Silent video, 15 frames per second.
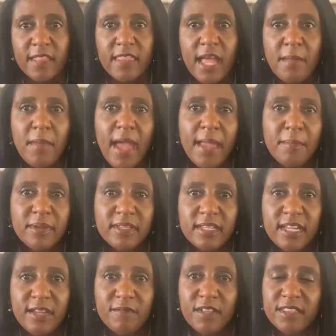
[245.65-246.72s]
They may
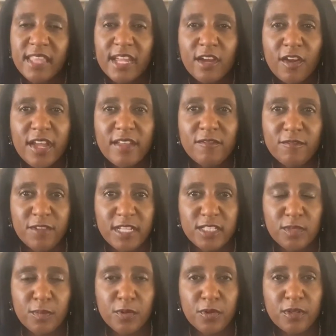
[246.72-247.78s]
believe that they are
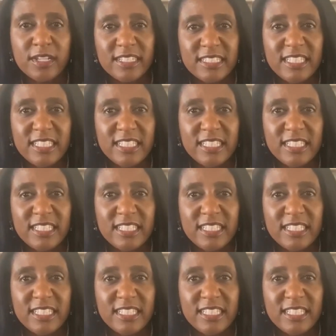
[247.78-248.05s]
invincible,